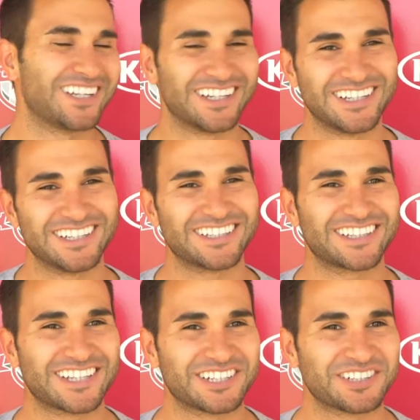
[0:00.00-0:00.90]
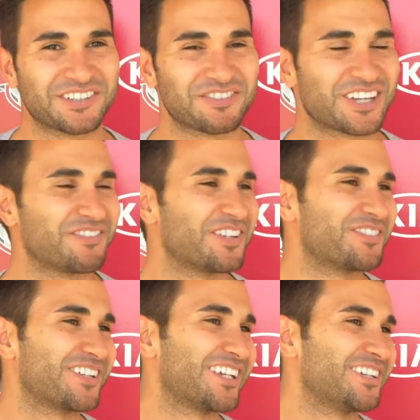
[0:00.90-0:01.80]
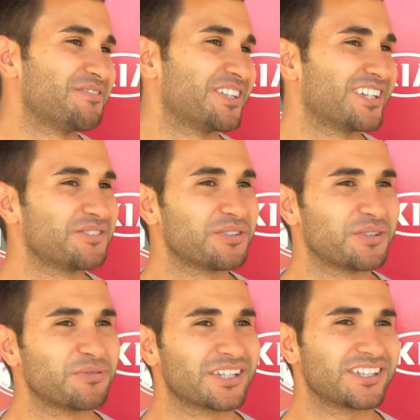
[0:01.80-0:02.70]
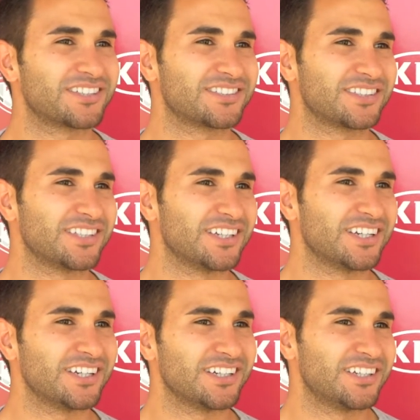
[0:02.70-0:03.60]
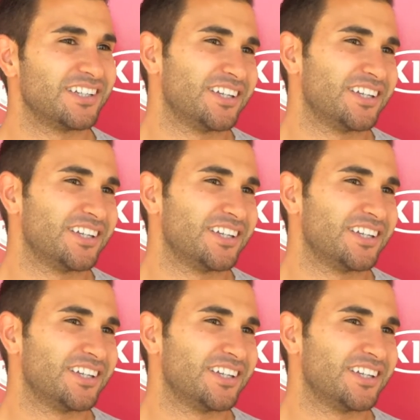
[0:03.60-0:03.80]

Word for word: uh, they'll be coming over here. But it'll, it'll be good to see uh,